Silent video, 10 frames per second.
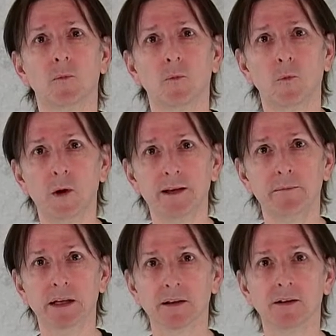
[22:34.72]

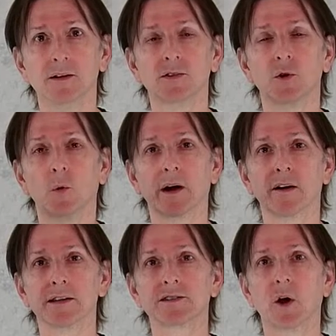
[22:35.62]
windmill to where
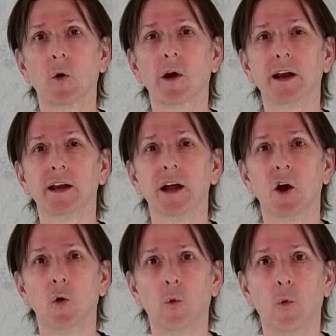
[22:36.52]
it's going
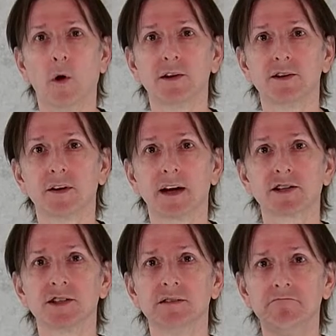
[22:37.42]
one
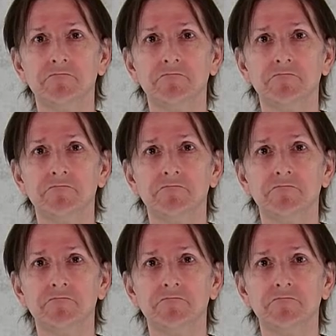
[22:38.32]
direction,